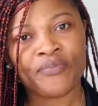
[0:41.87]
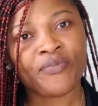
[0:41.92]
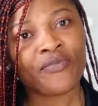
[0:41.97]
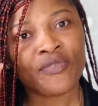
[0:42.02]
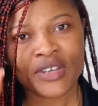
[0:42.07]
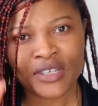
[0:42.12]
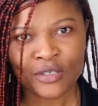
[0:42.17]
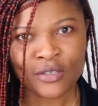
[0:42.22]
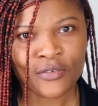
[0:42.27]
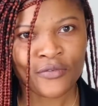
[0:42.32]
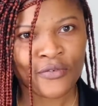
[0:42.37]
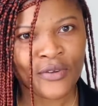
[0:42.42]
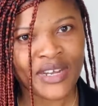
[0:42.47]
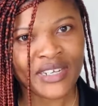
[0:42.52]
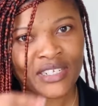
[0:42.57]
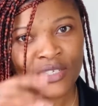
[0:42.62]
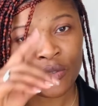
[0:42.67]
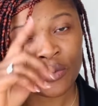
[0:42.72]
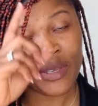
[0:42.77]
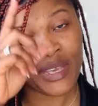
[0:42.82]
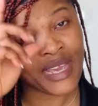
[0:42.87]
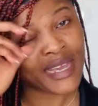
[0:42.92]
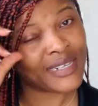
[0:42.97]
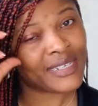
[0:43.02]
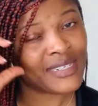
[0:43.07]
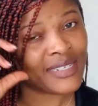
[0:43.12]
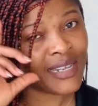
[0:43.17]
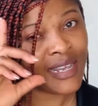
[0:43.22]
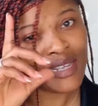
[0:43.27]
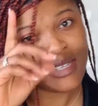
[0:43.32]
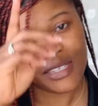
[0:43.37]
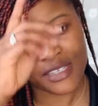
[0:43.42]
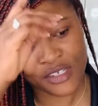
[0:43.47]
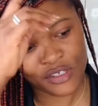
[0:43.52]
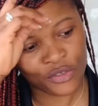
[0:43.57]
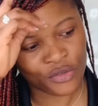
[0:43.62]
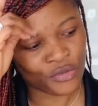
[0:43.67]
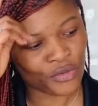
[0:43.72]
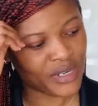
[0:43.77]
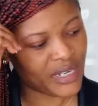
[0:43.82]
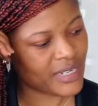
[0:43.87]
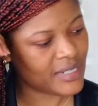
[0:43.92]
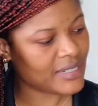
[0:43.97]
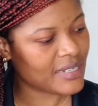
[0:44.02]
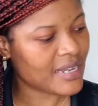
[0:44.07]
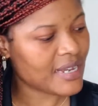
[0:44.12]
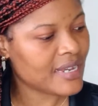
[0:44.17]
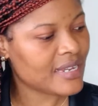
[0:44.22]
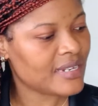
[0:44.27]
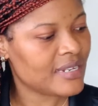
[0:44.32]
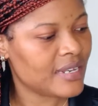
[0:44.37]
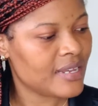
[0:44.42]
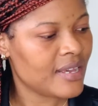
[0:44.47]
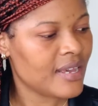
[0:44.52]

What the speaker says: First of all, I need to get this hair situated.